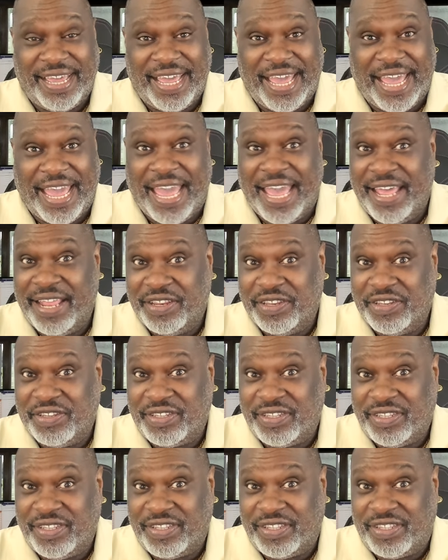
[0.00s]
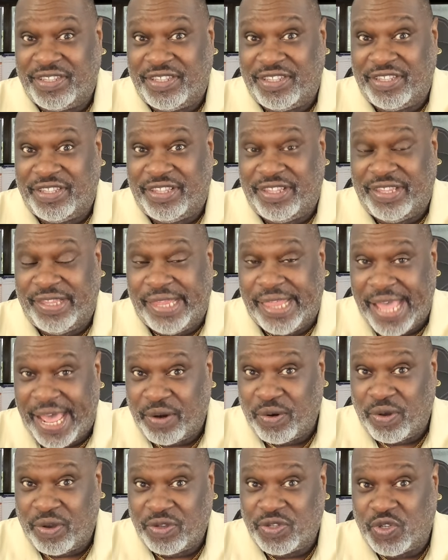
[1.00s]
And that
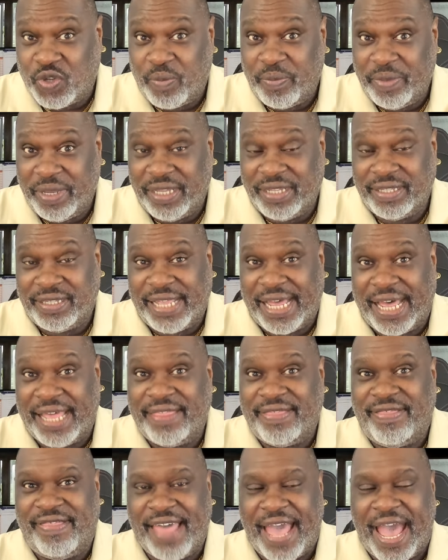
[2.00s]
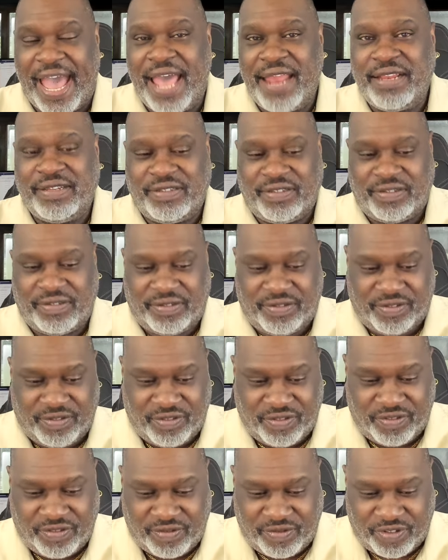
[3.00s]
also means that
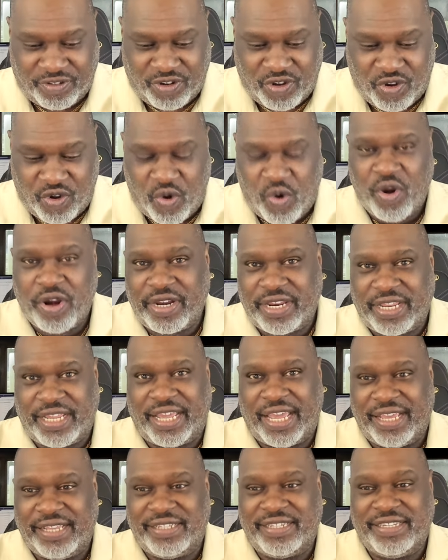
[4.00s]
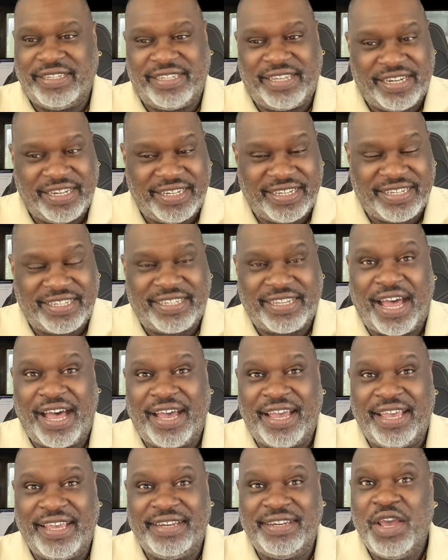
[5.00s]
court case is going to
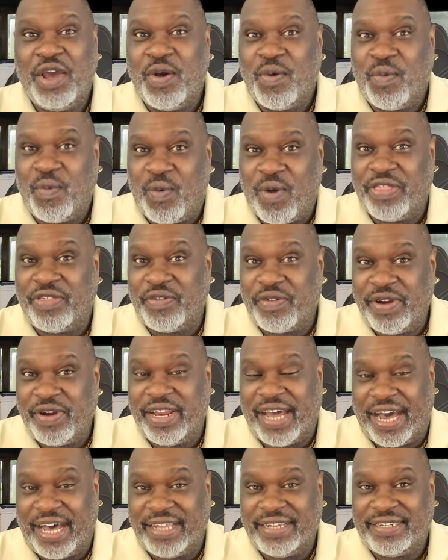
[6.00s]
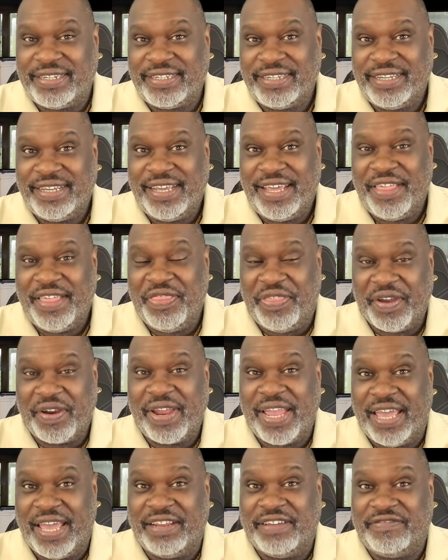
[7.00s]
decide whether or not
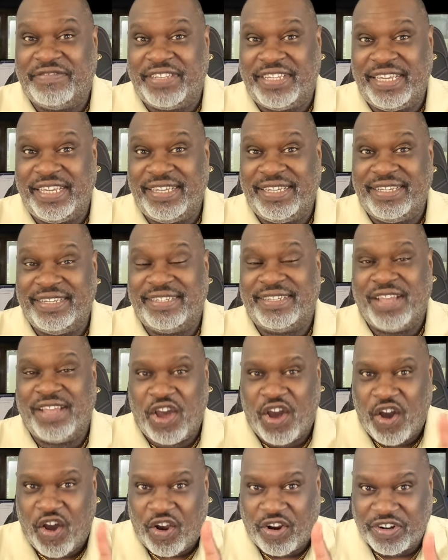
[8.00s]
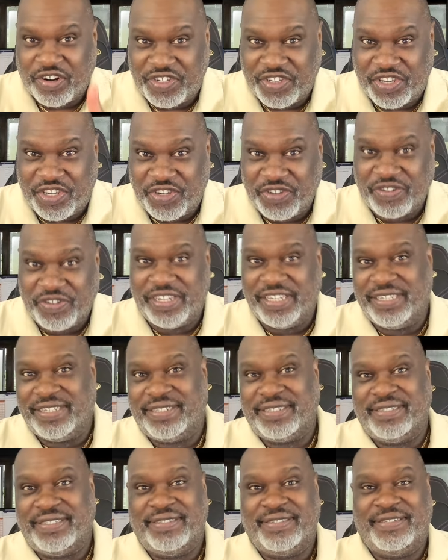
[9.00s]
their NFTs are
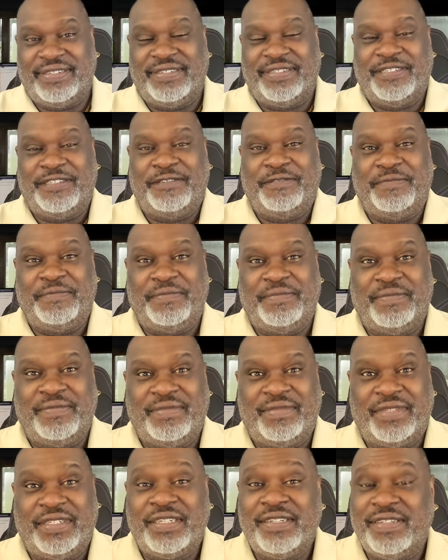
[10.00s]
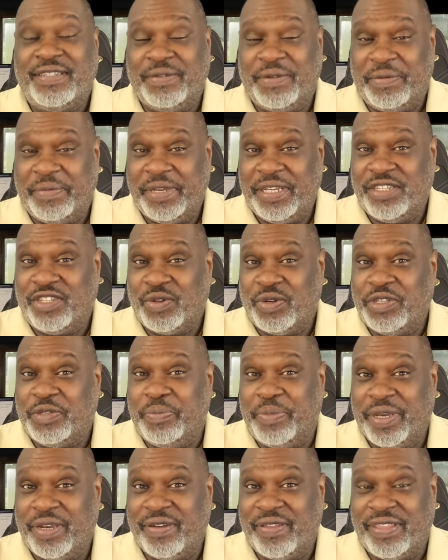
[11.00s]
securities. See what I mean? So it's
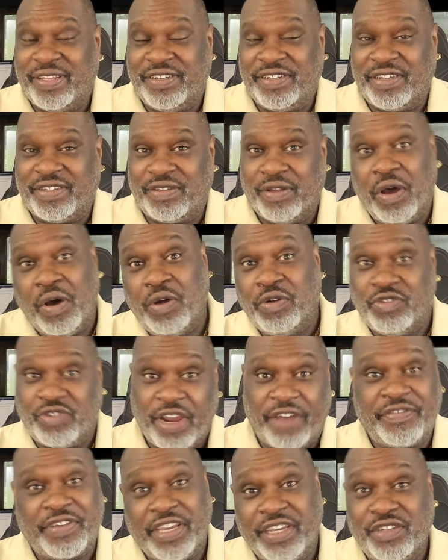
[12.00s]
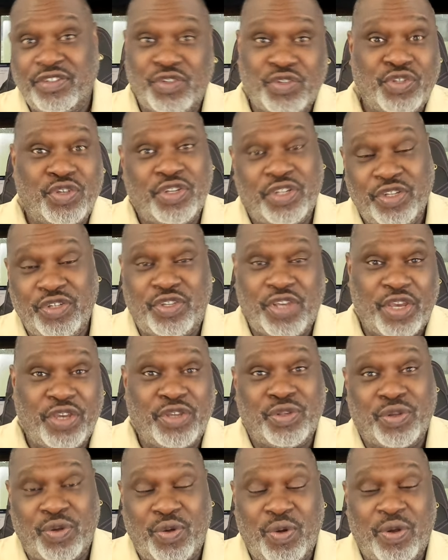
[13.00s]
bigger than just, oh, DraftKings is getting
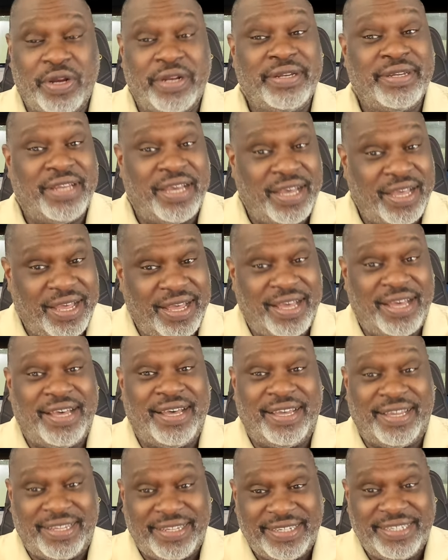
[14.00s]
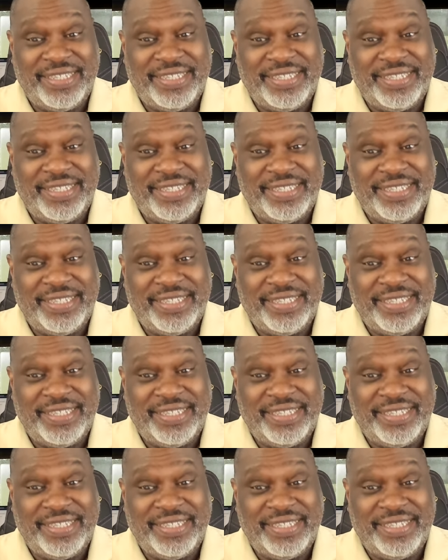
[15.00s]
taken to court. Nah.